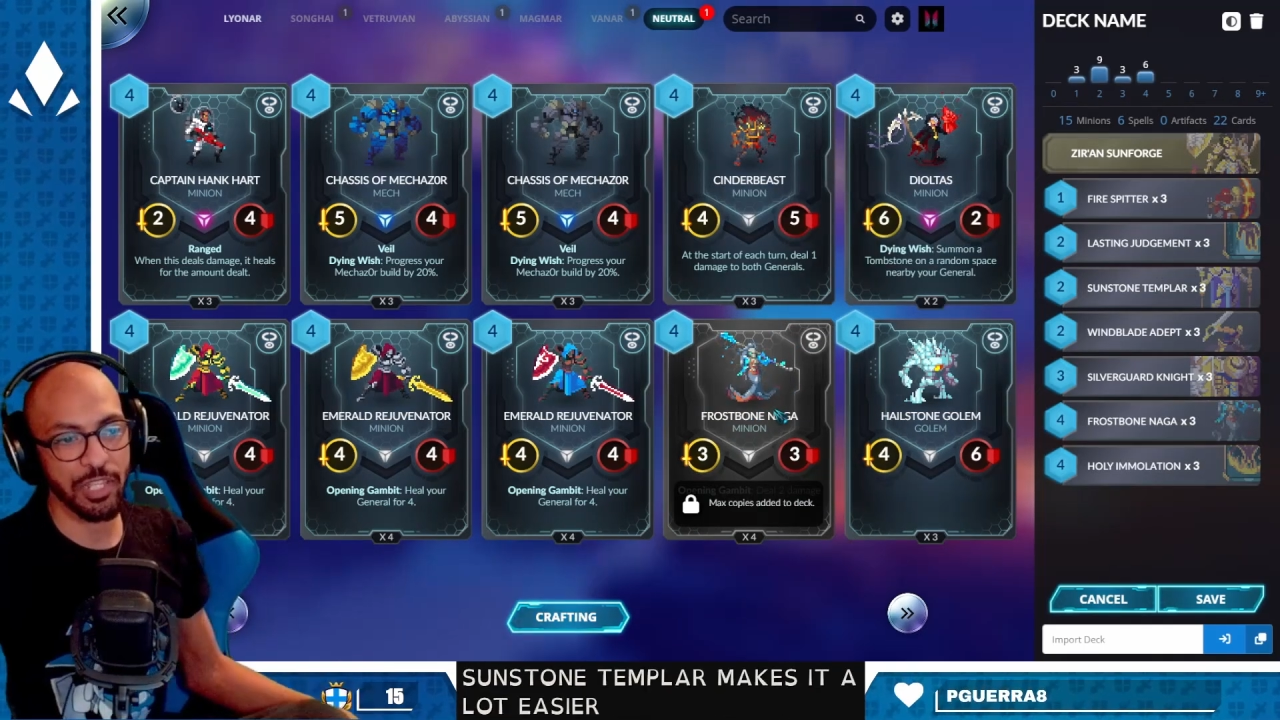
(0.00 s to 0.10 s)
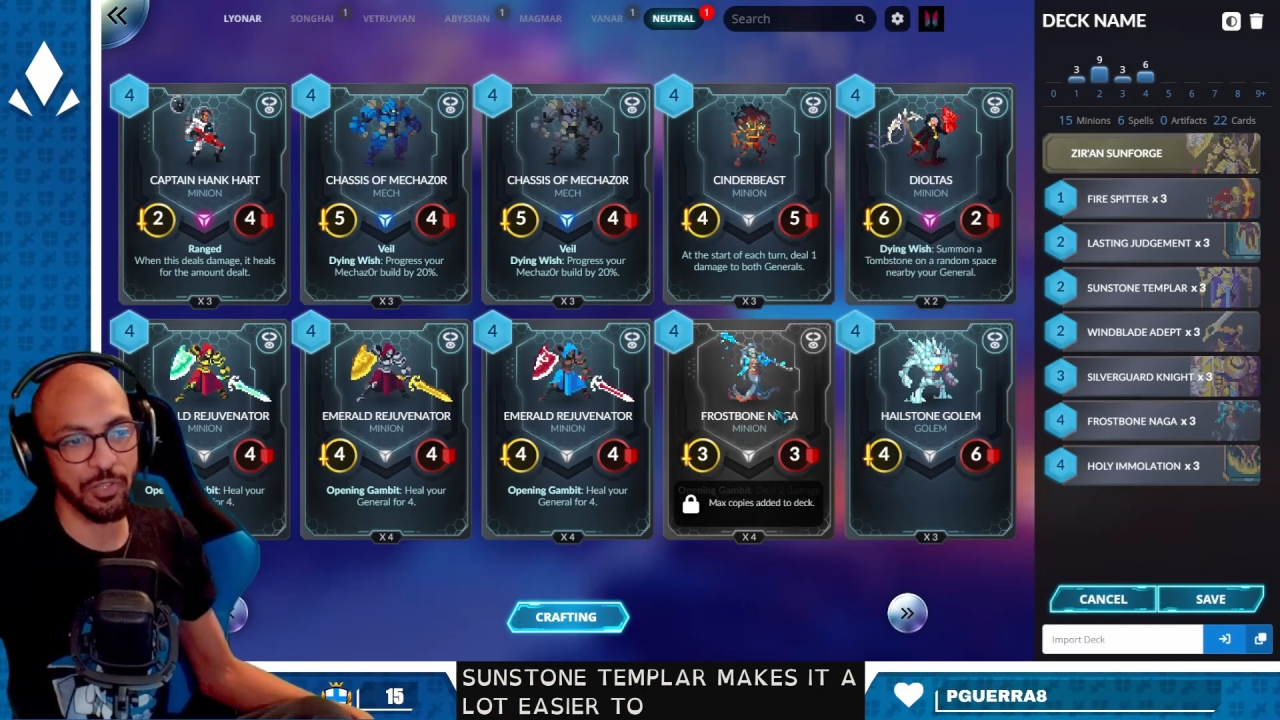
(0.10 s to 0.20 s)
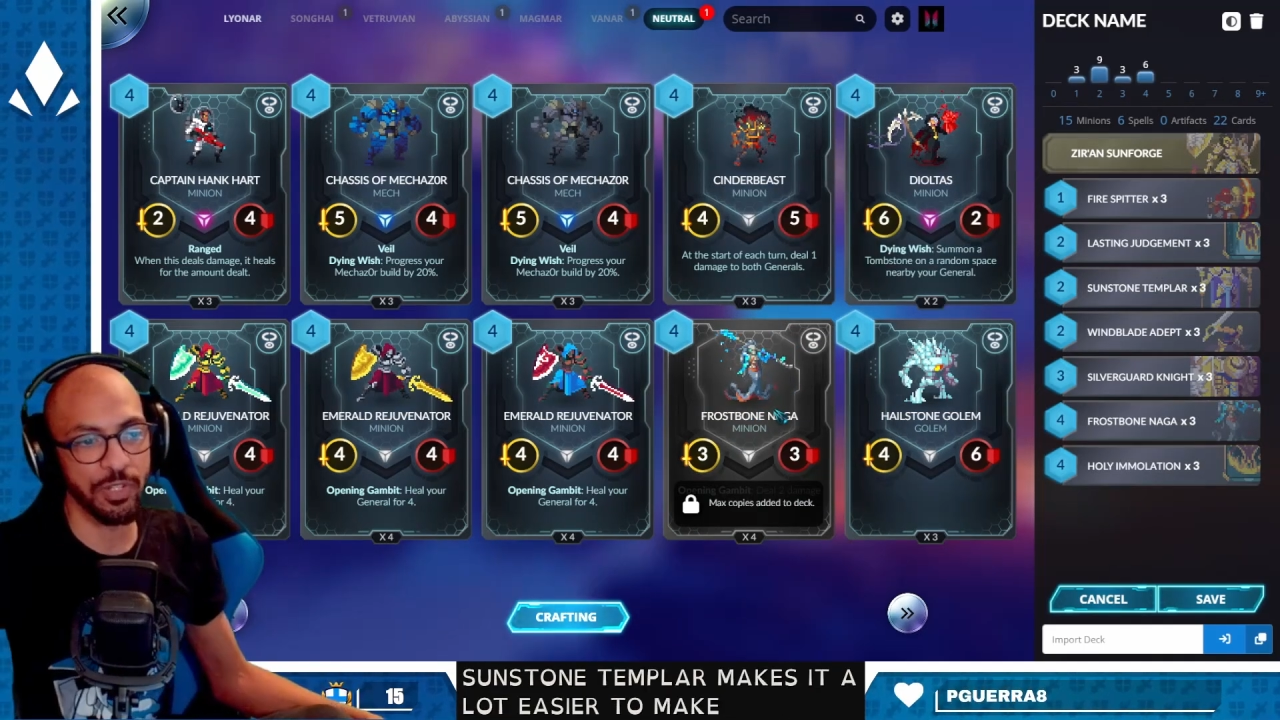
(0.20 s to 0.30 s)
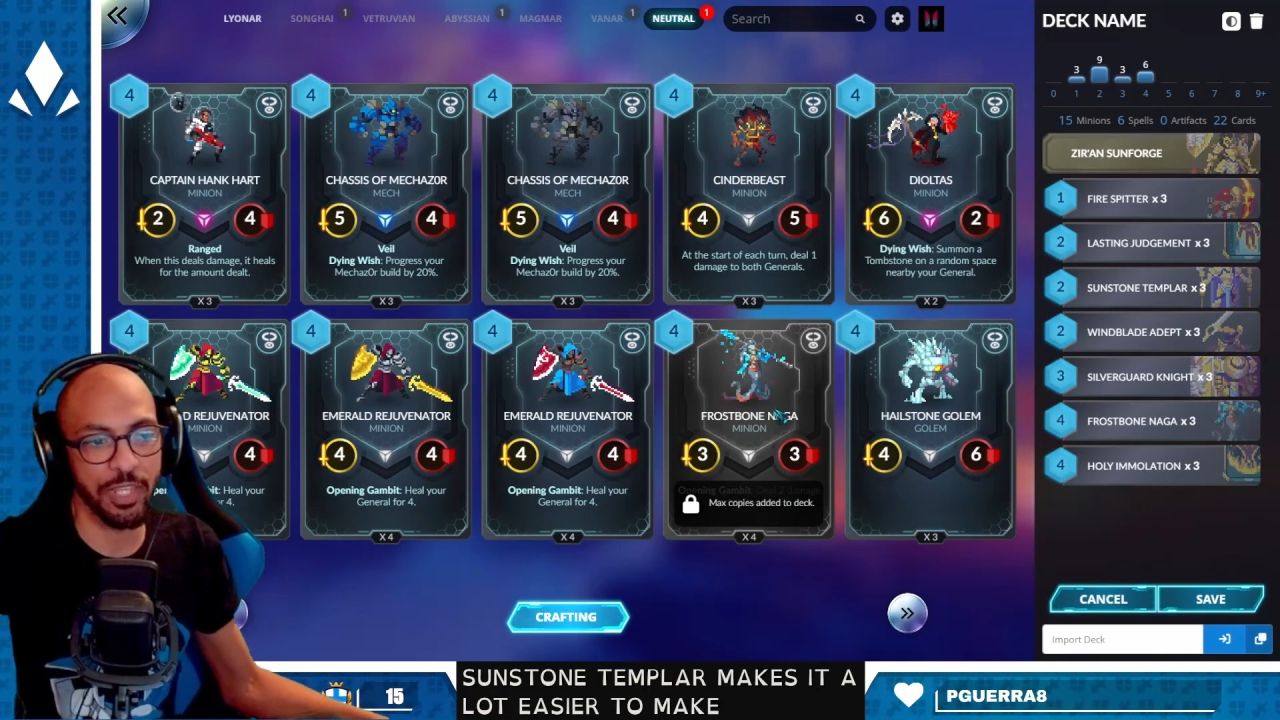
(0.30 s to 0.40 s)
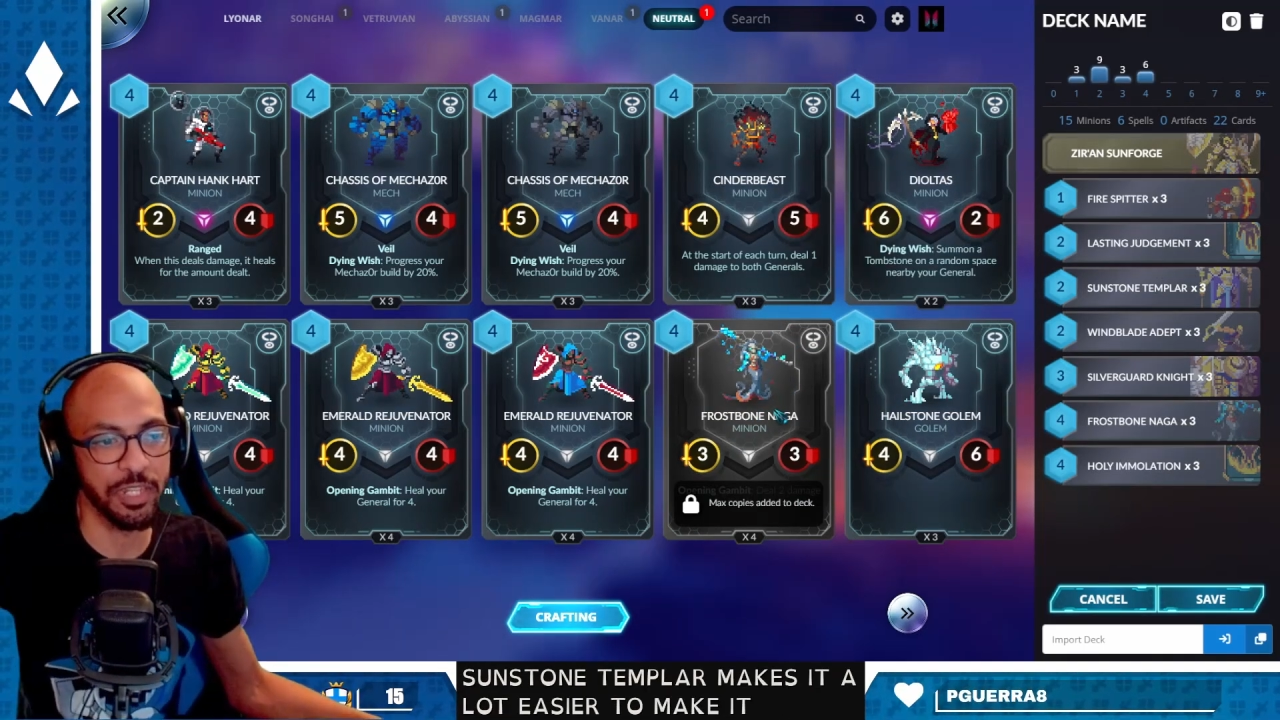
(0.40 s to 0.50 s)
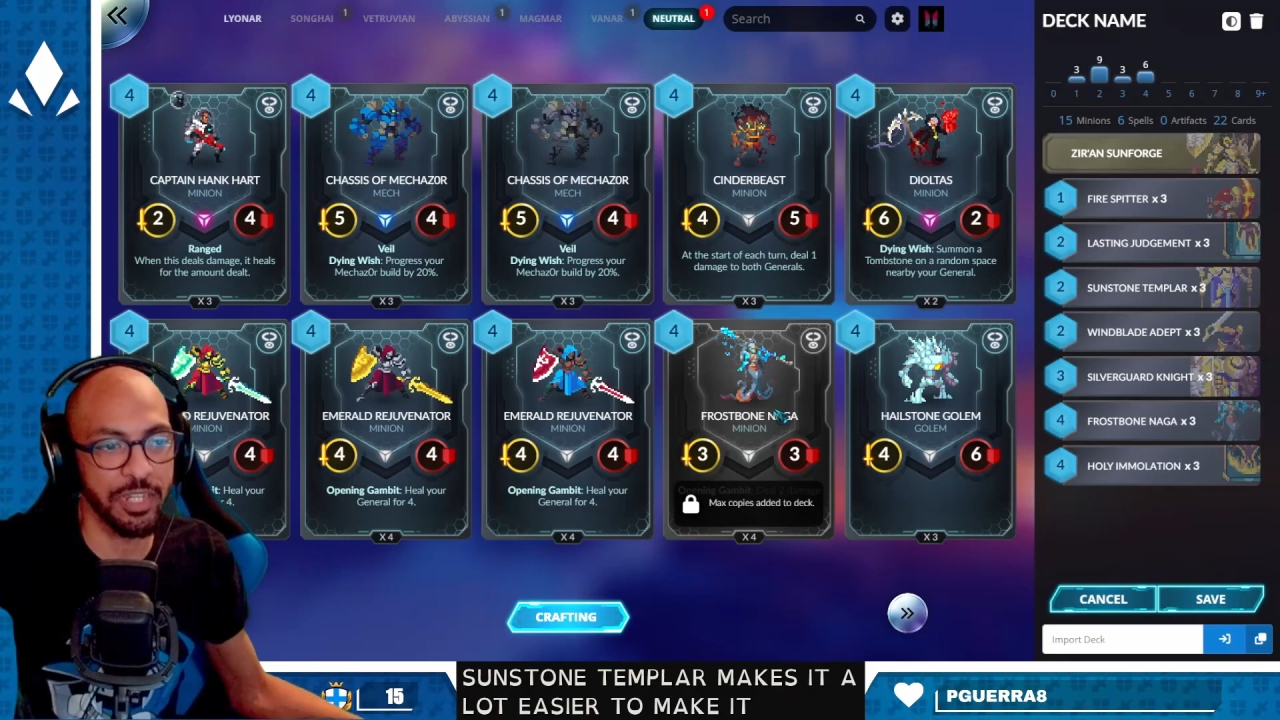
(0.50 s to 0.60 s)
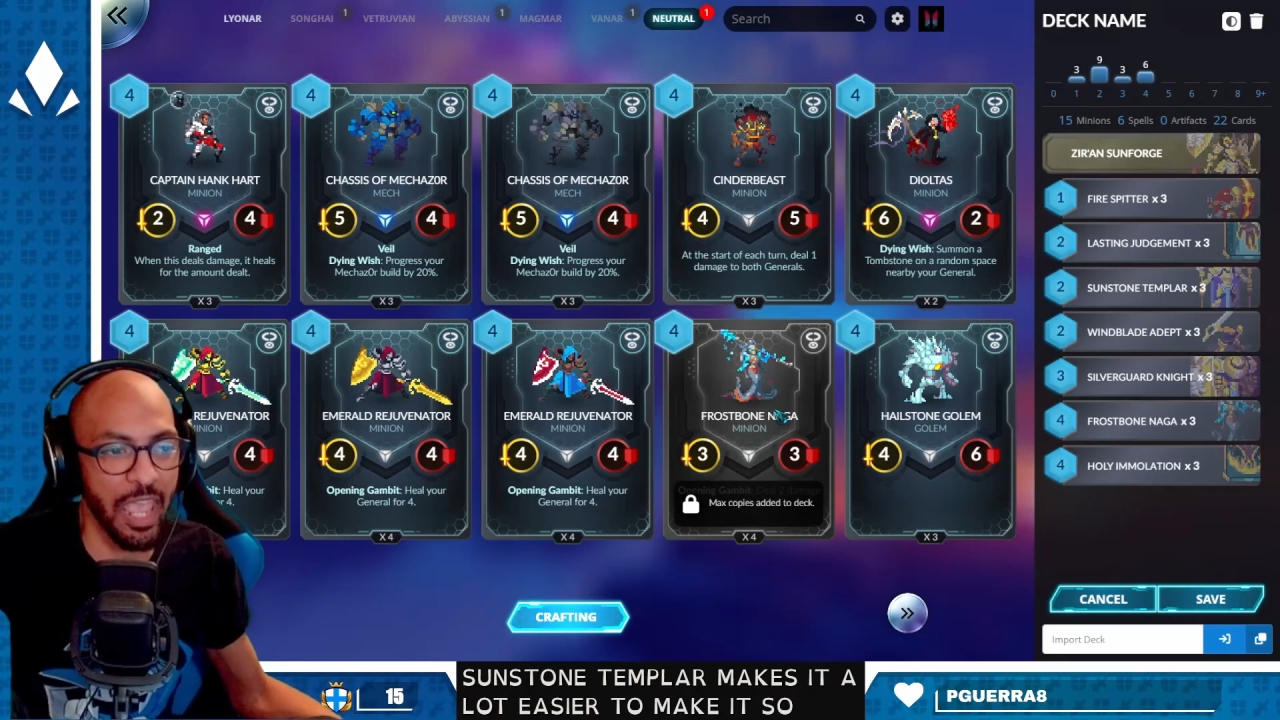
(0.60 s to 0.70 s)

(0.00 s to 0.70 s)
it so it doesn't